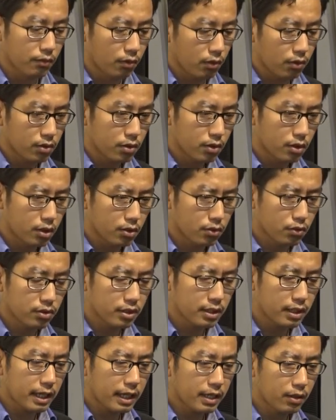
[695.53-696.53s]
On
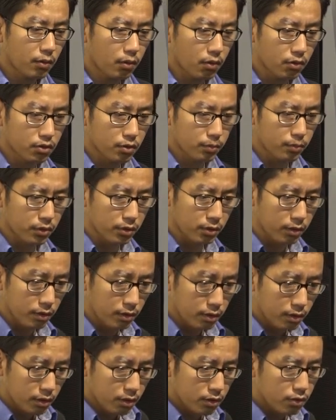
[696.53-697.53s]
29 October
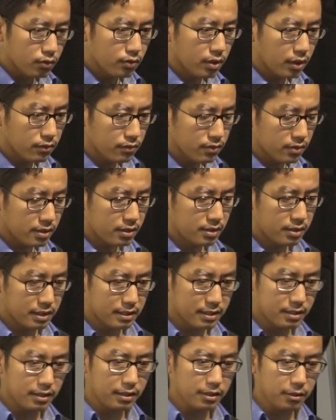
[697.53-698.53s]

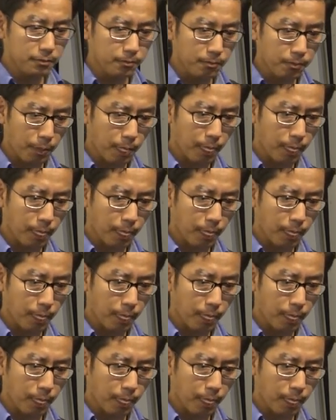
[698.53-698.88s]
2016,